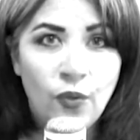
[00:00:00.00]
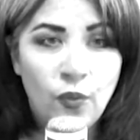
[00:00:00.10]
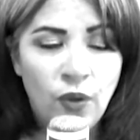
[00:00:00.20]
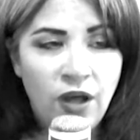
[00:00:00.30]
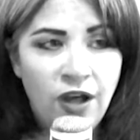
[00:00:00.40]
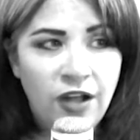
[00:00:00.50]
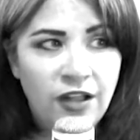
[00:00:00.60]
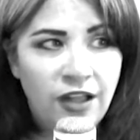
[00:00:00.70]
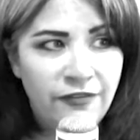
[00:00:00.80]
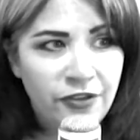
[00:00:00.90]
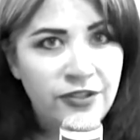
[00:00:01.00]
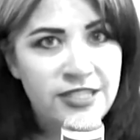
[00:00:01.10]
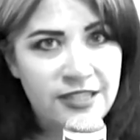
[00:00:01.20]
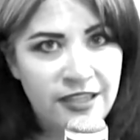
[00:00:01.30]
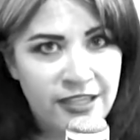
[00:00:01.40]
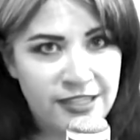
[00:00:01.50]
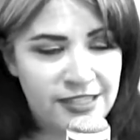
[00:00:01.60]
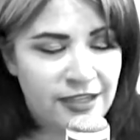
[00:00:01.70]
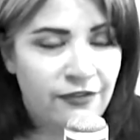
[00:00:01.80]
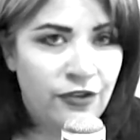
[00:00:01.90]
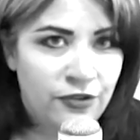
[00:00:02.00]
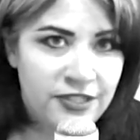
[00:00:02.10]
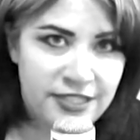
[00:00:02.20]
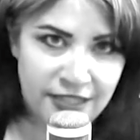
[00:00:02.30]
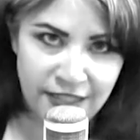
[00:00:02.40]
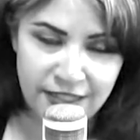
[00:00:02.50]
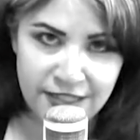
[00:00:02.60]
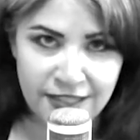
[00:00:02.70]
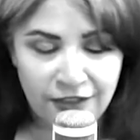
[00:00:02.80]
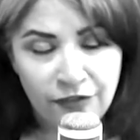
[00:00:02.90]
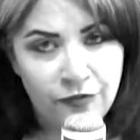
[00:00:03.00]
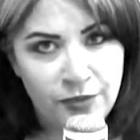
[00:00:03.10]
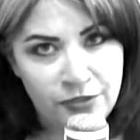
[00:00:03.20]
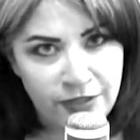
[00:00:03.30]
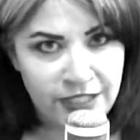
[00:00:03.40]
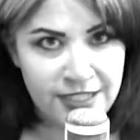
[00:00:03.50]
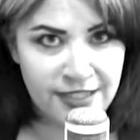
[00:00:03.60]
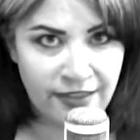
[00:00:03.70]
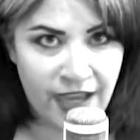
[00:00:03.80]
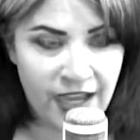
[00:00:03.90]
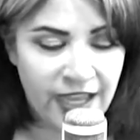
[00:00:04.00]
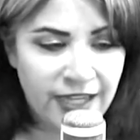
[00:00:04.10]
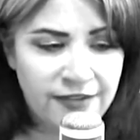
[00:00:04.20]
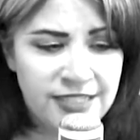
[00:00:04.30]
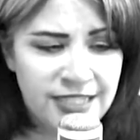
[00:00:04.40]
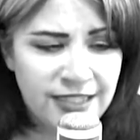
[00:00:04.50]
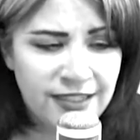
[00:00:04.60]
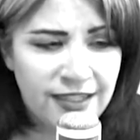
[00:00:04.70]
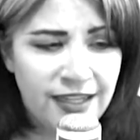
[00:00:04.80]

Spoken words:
well, I've noticed this and I've noticed this and you've been doing this and that. And I didn't